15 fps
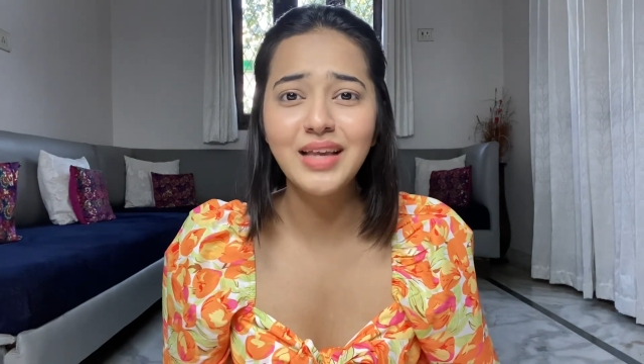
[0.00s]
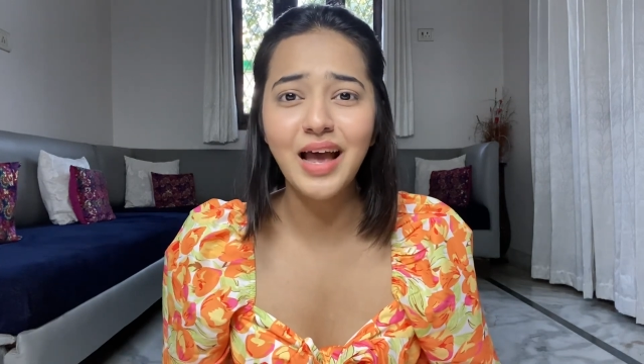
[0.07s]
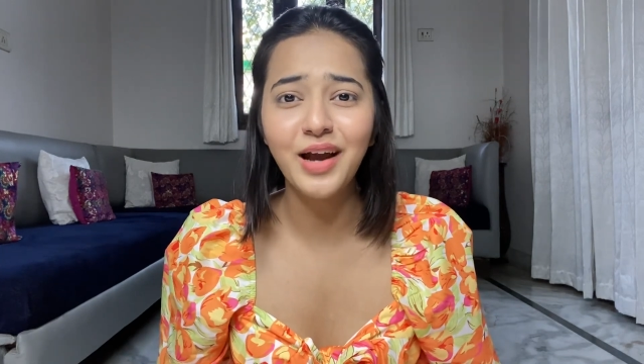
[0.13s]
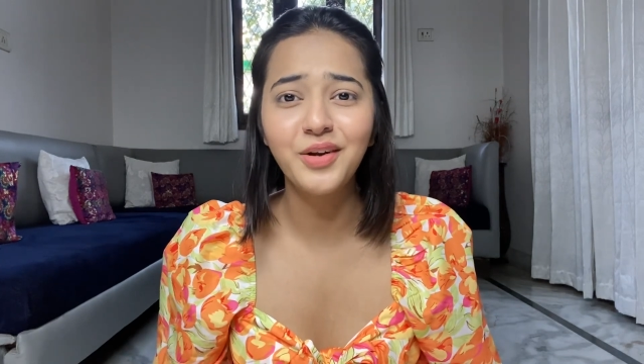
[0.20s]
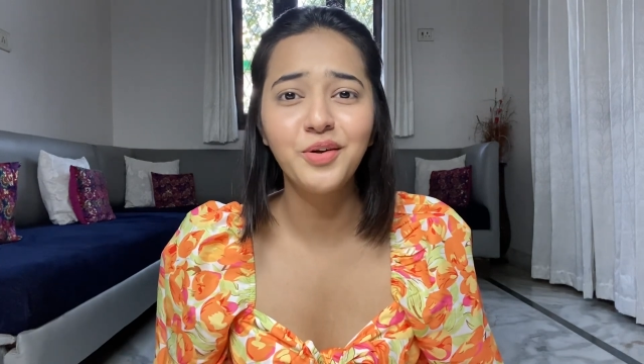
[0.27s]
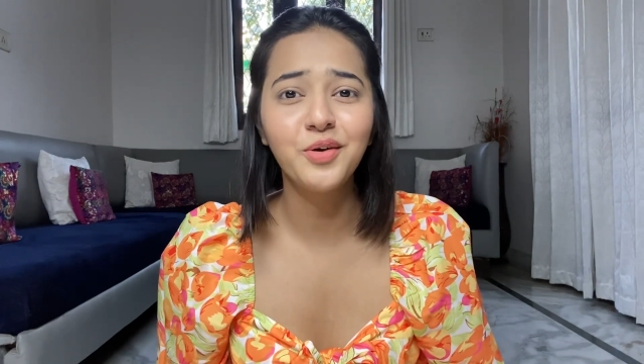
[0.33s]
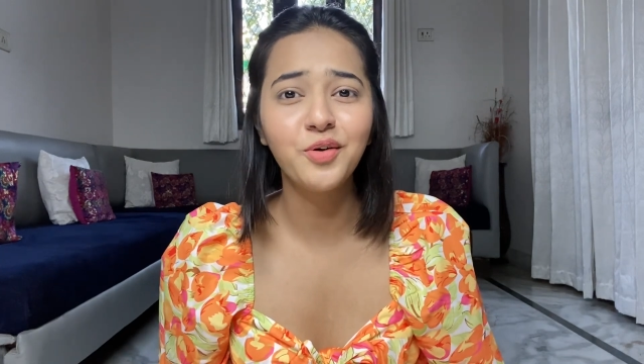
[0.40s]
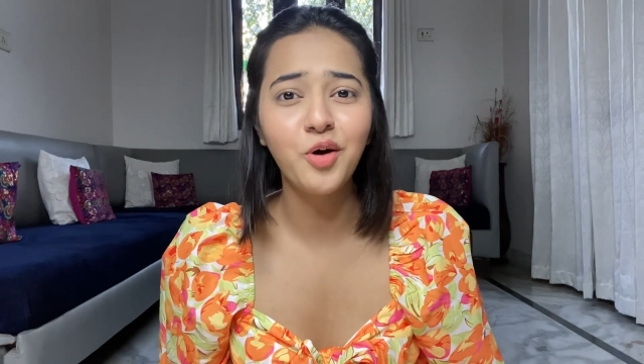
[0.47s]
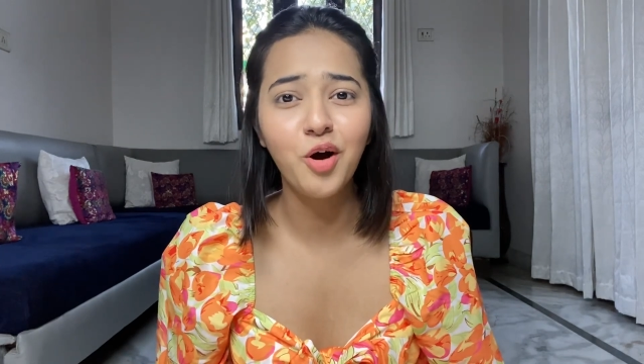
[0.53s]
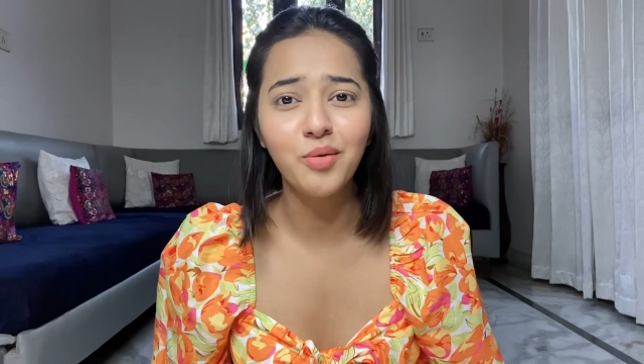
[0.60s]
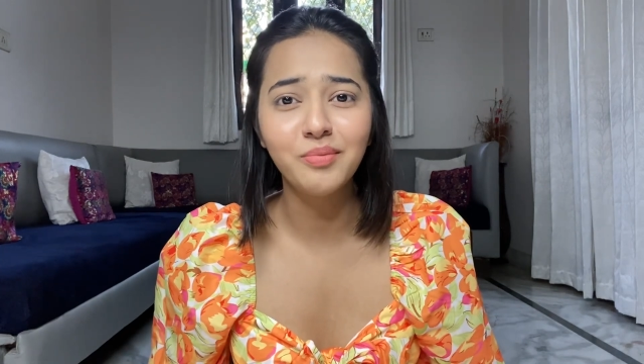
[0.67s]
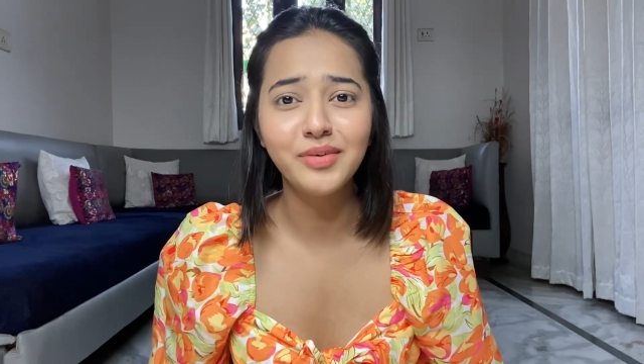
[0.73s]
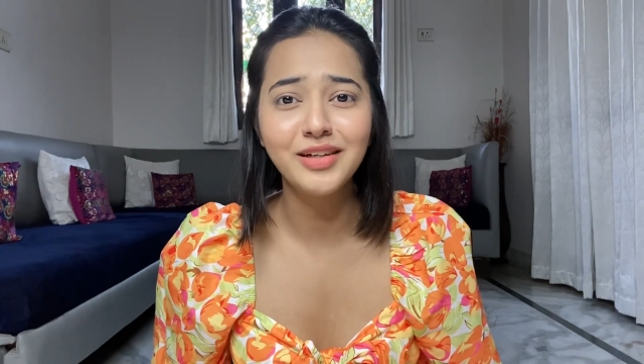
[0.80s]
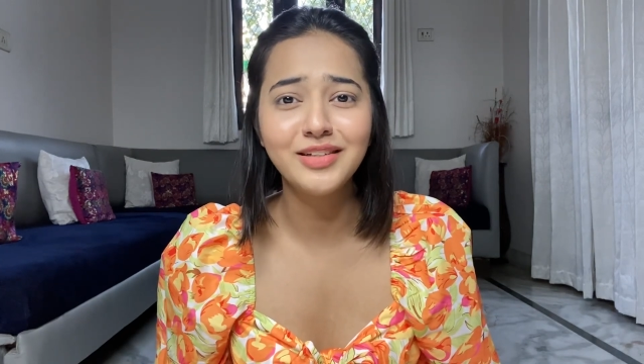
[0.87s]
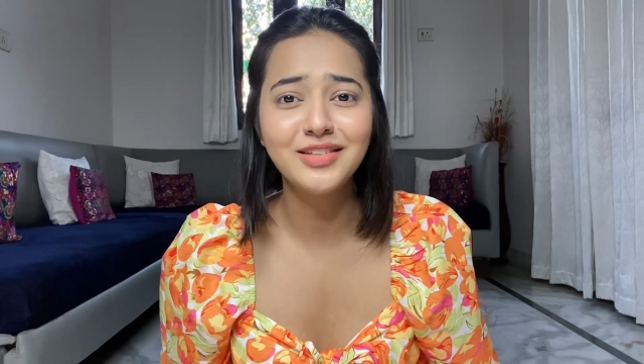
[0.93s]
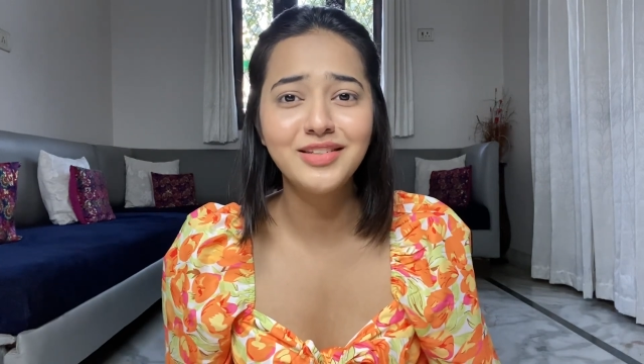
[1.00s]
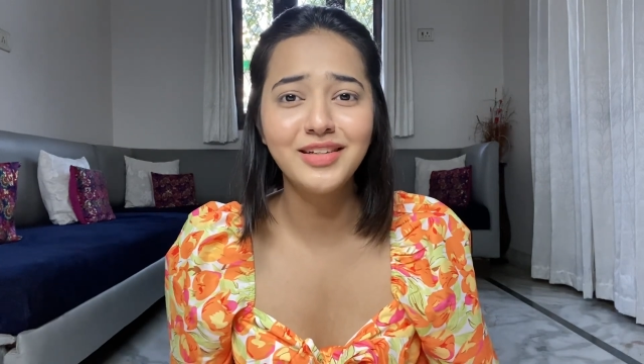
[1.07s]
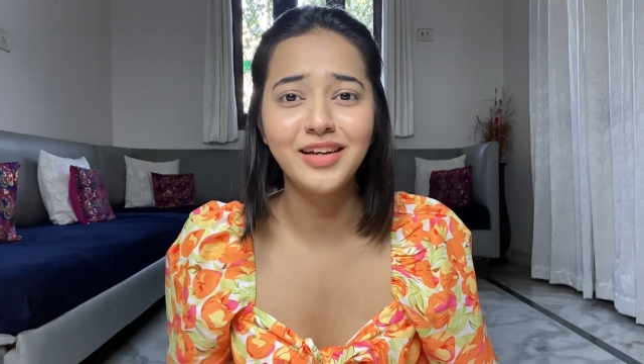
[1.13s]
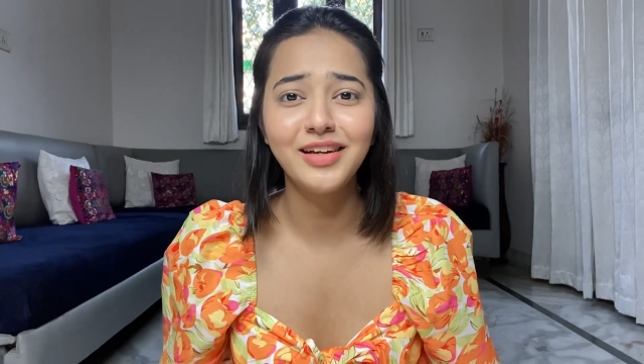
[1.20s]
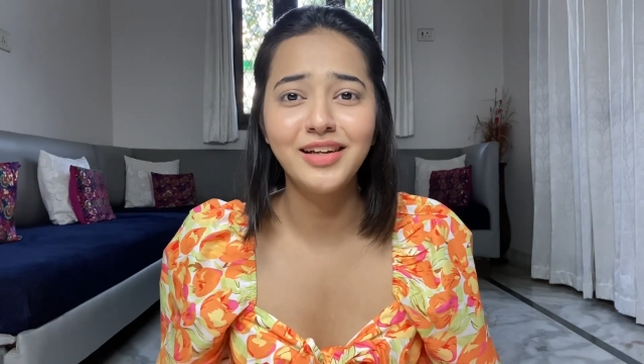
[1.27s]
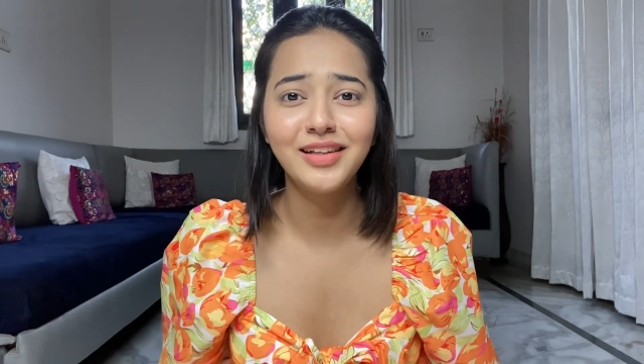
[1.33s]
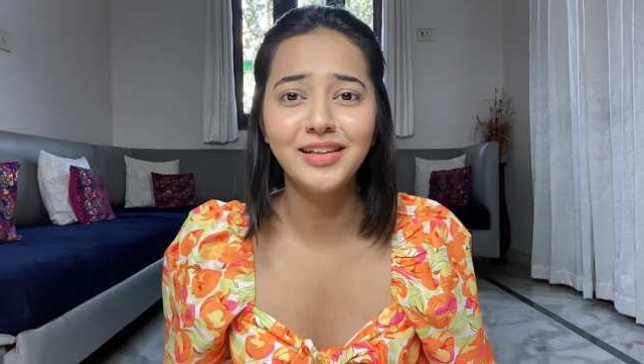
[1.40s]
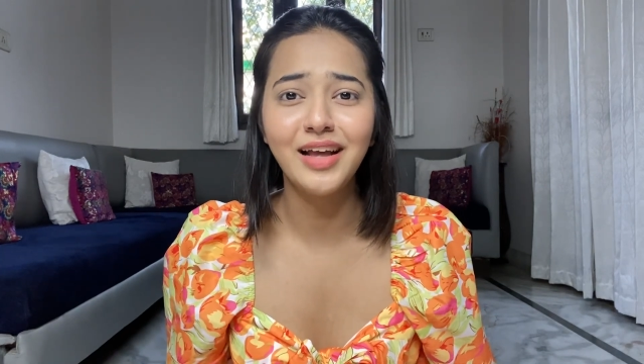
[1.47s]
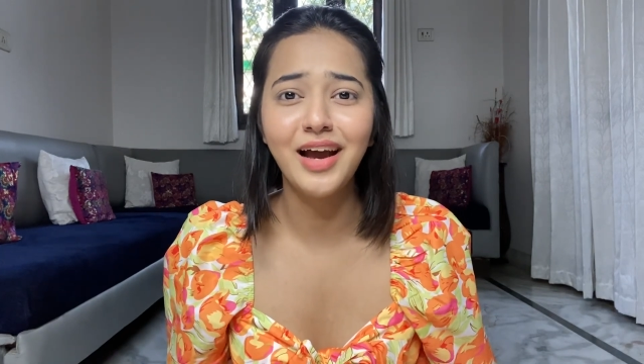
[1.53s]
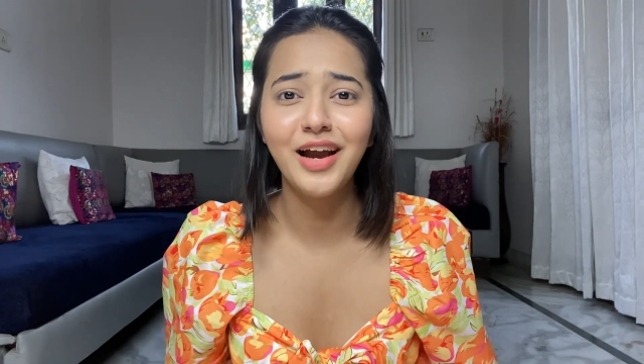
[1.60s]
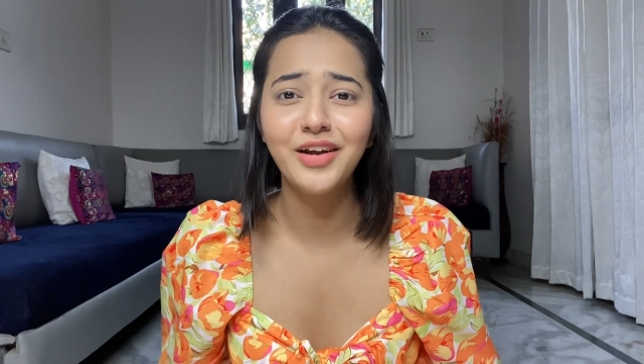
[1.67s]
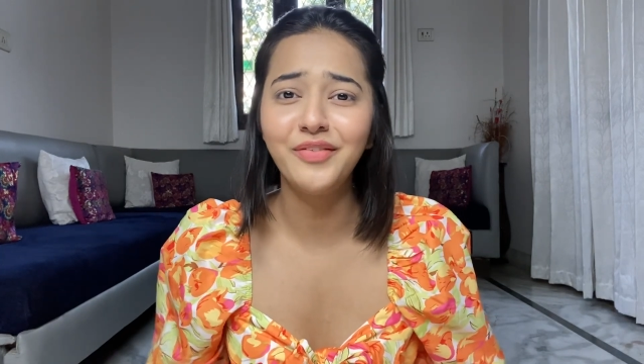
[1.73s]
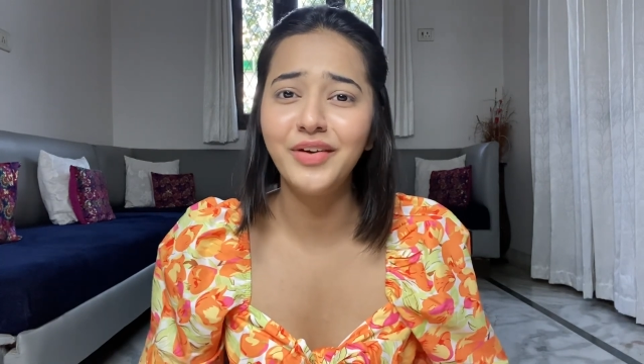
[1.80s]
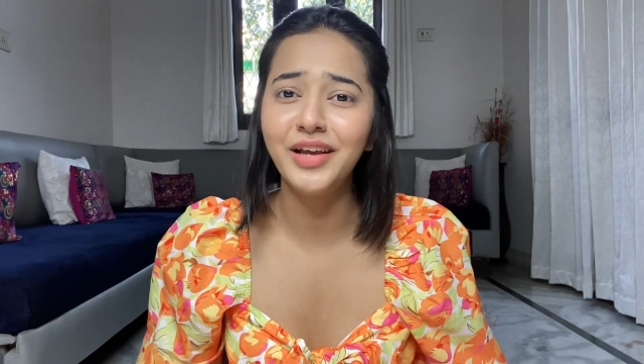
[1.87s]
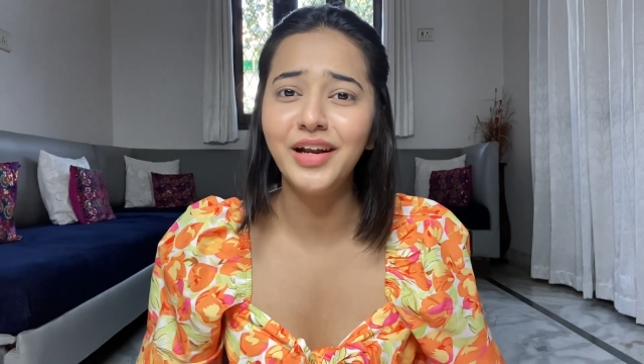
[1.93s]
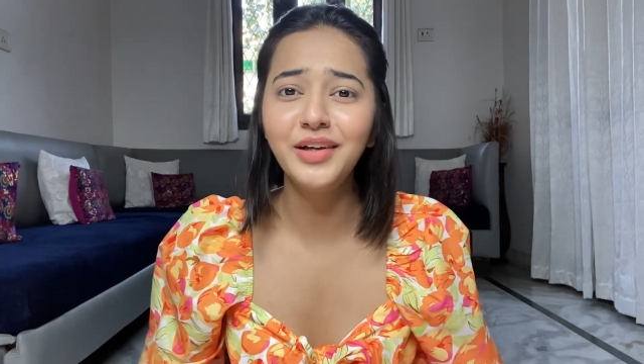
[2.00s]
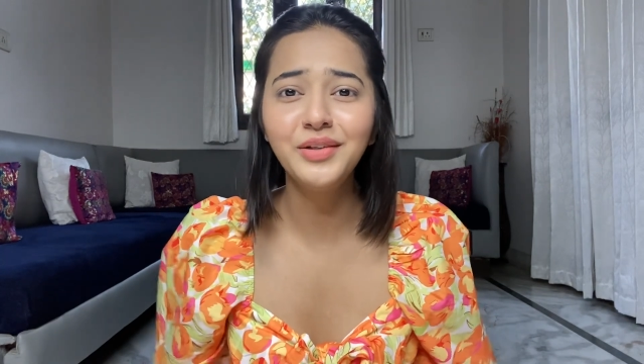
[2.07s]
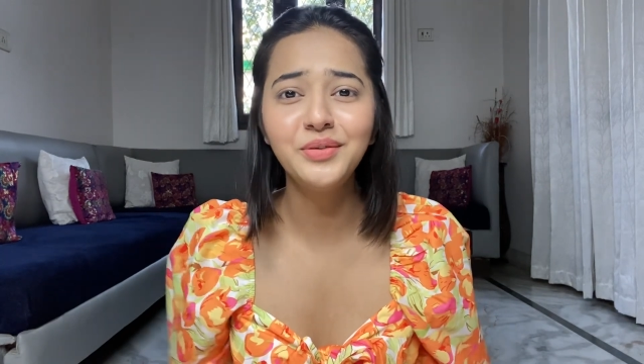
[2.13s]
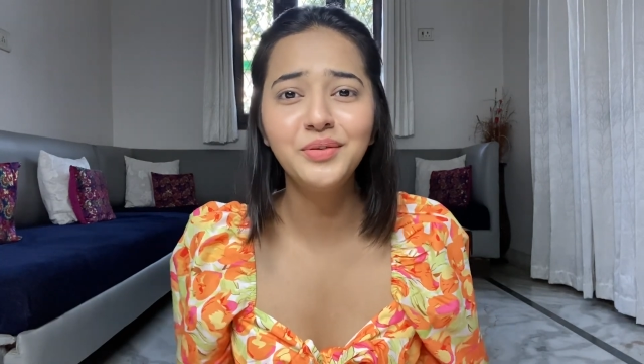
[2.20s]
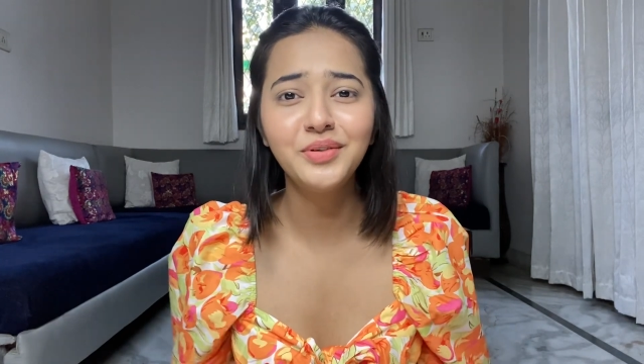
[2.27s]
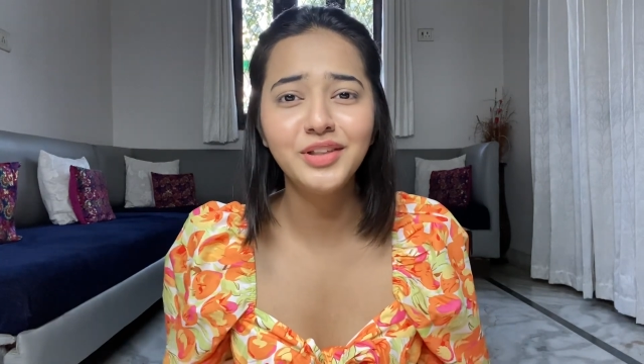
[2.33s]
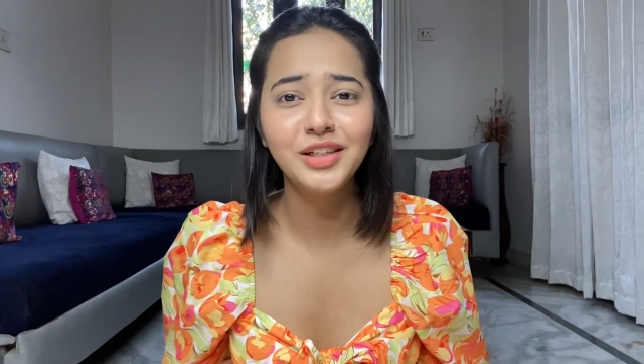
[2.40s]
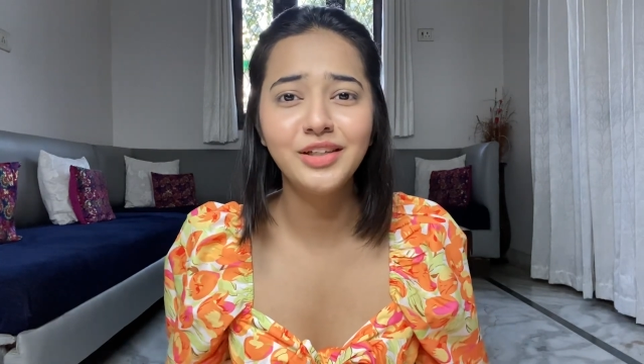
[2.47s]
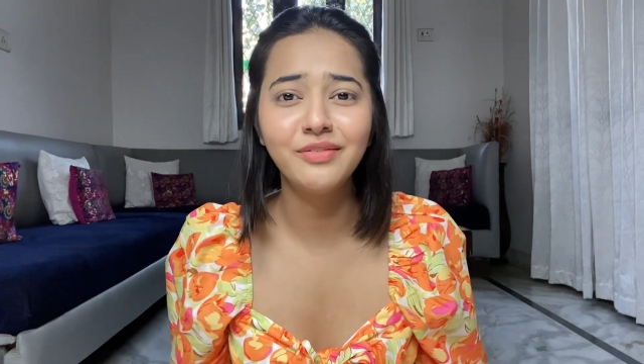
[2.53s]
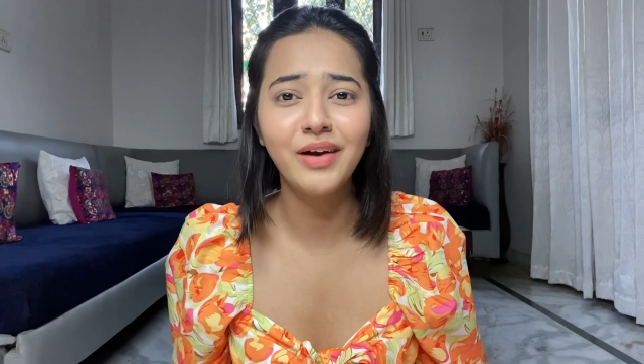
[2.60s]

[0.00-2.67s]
and your comments stating that where are you, Dee?